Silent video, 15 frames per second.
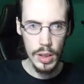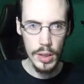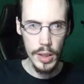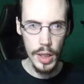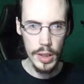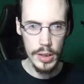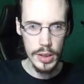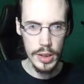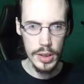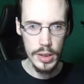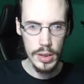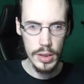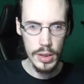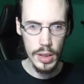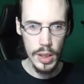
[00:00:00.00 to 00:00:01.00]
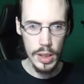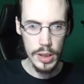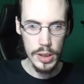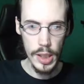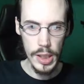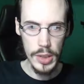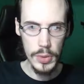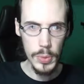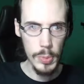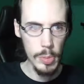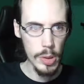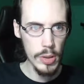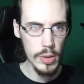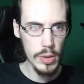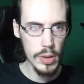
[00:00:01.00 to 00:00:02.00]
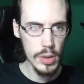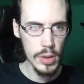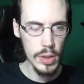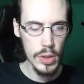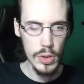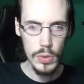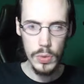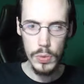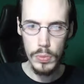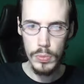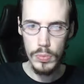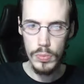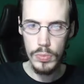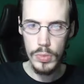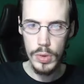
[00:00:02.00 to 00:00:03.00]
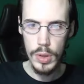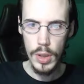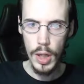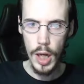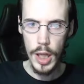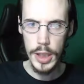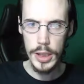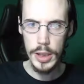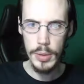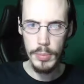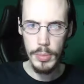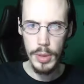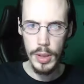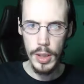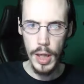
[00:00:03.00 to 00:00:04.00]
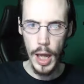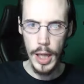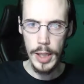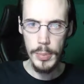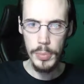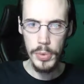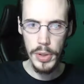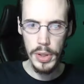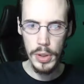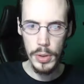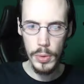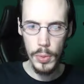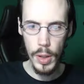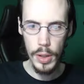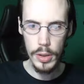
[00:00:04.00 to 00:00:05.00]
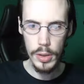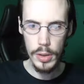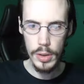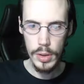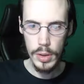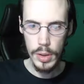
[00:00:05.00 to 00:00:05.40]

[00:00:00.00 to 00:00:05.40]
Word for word: Guts. Like swimming. Boom. Awesome. I can breathe underwater.